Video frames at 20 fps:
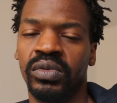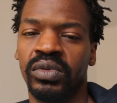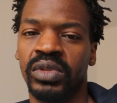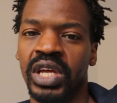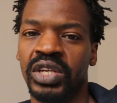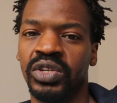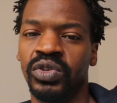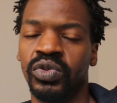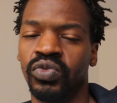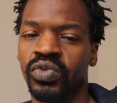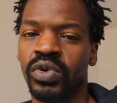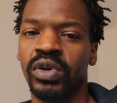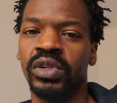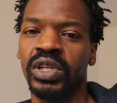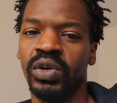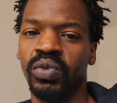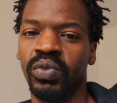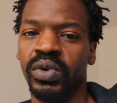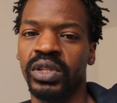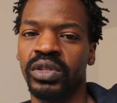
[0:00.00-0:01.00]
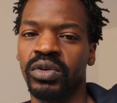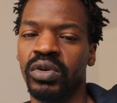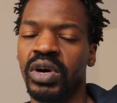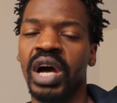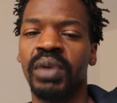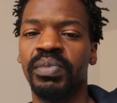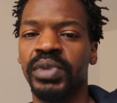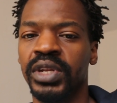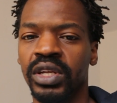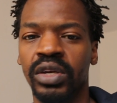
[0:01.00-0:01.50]
that you're rolling with or
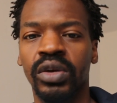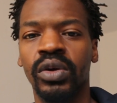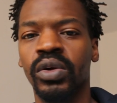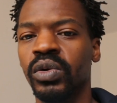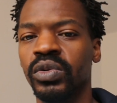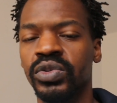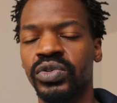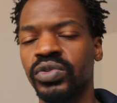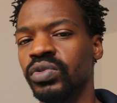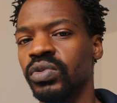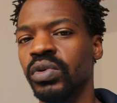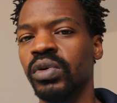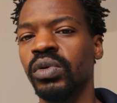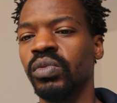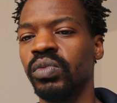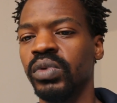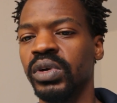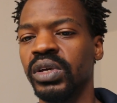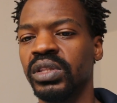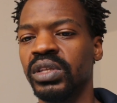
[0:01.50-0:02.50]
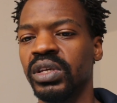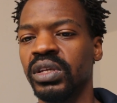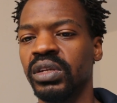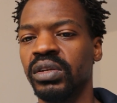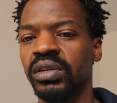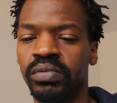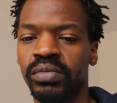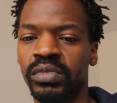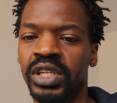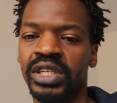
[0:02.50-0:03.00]
how many girls you roll with
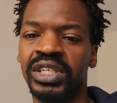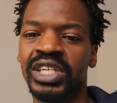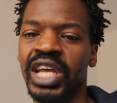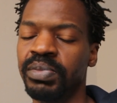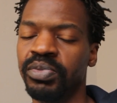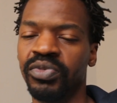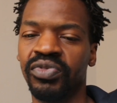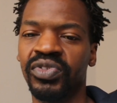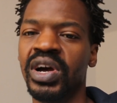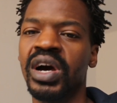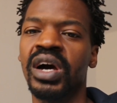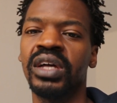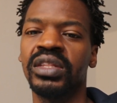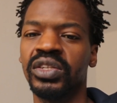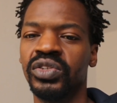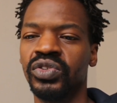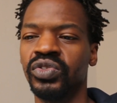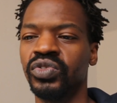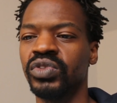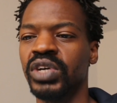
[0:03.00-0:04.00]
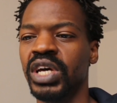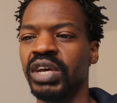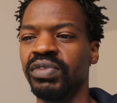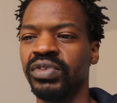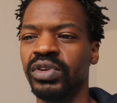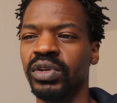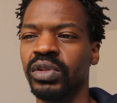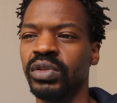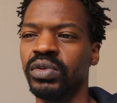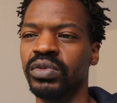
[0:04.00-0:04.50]
and the type of car that you drive
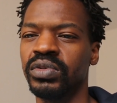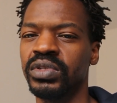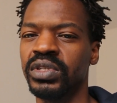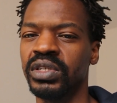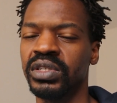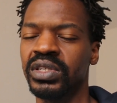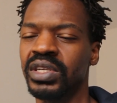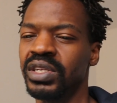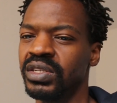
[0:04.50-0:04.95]
and all those things.